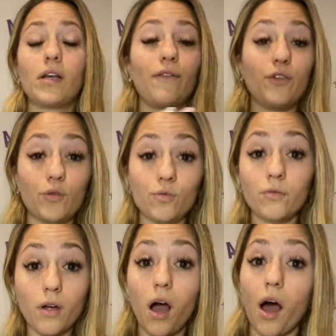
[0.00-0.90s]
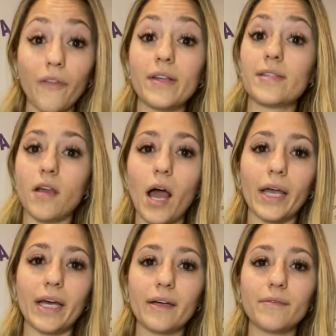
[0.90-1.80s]
of you on this
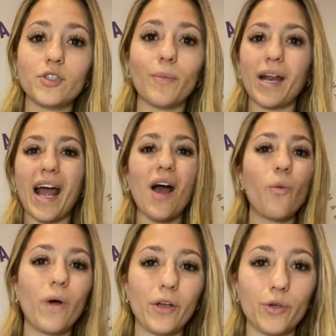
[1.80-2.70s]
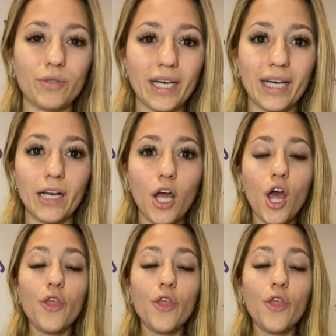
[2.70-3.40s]
diet, no matter how well you did,